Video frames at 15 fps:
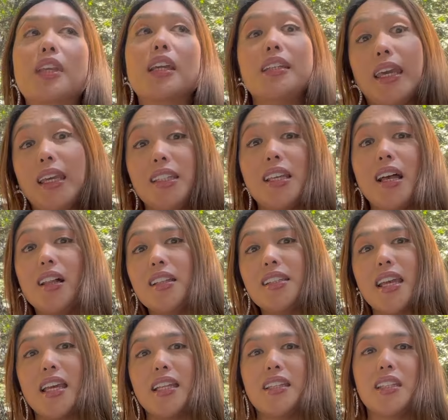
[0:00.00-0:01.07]
details
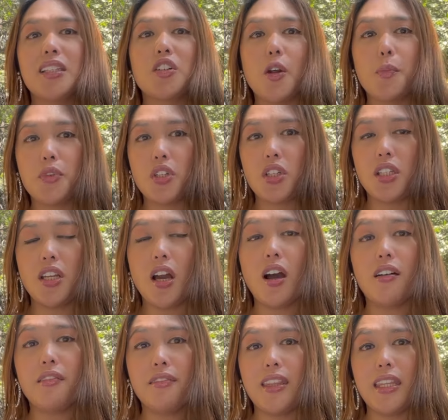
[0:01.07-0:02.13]
and description
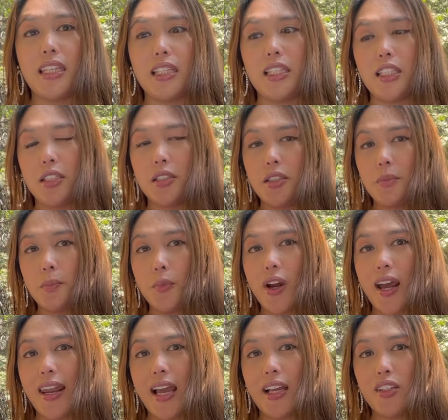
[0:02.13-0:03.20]
of this
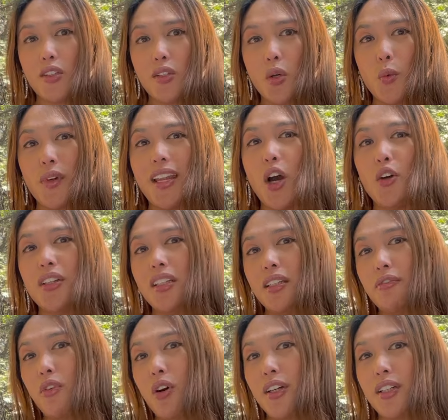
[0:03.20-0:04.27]
product. So without any
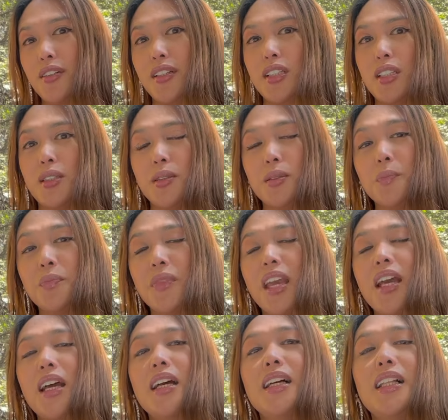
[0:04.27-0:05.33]
further ado,
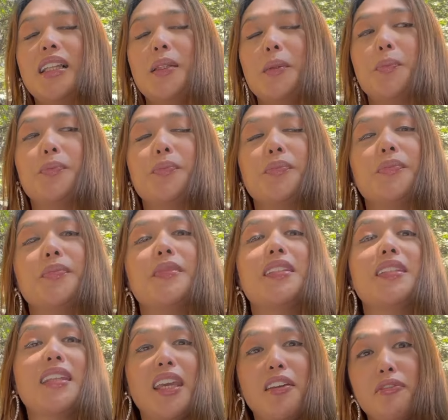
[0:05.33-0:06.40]

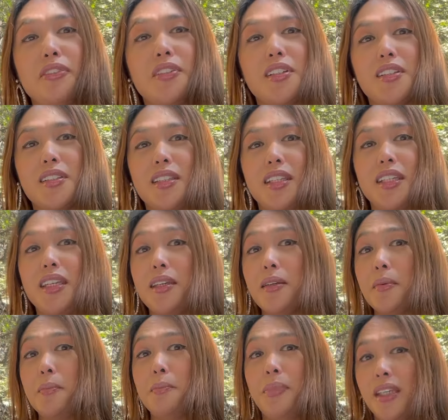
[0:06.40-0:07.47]
stay frosty,
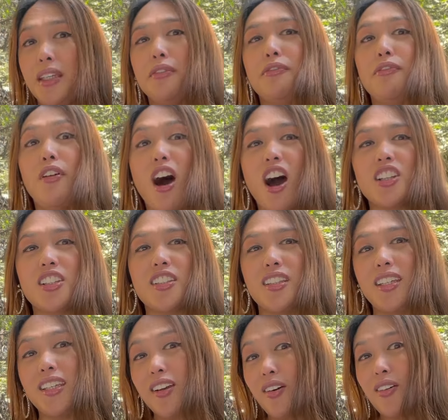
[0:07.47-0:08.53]
be
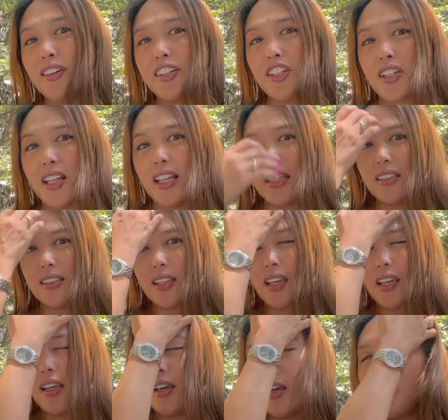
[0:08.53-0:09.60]
frosty, or shall I
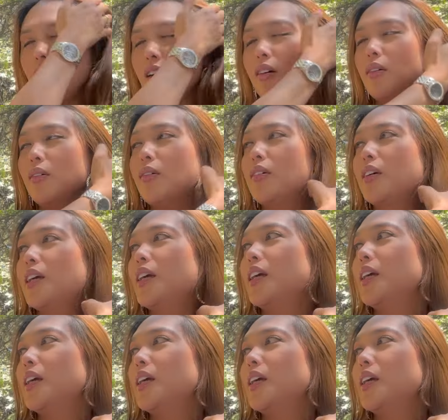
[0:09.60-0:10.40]
say, or